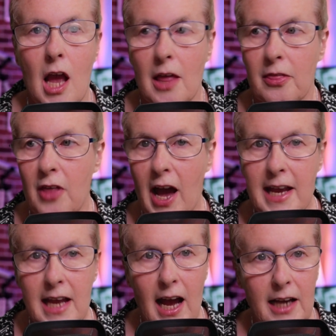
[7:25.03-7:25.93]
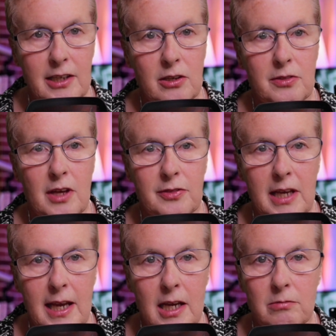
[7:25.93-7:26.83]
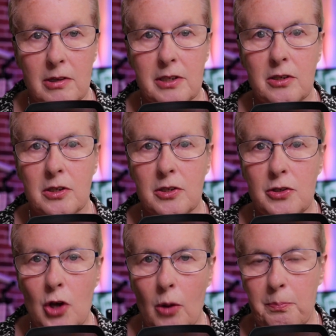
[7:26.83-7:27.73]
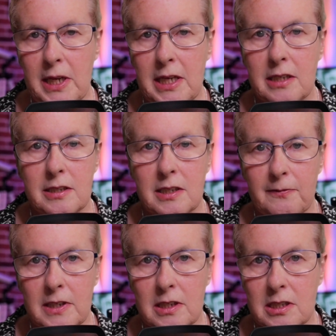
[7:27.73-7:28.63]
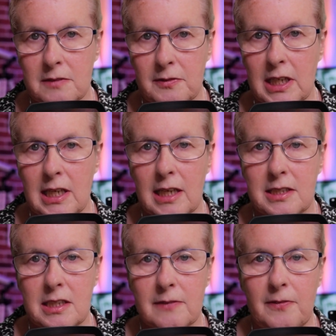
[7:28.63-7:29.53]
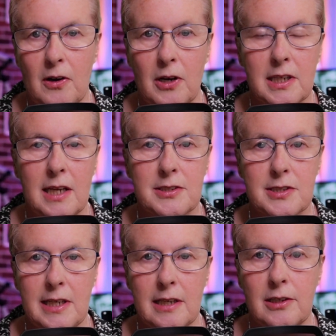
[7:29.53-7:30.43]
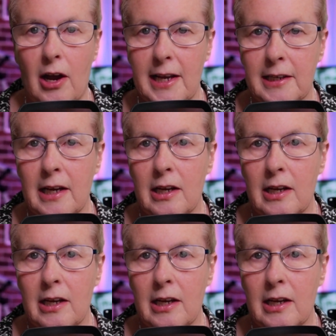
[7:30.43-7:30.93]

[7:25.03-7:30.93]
They argued that the hair root could not be definitively identified as DNA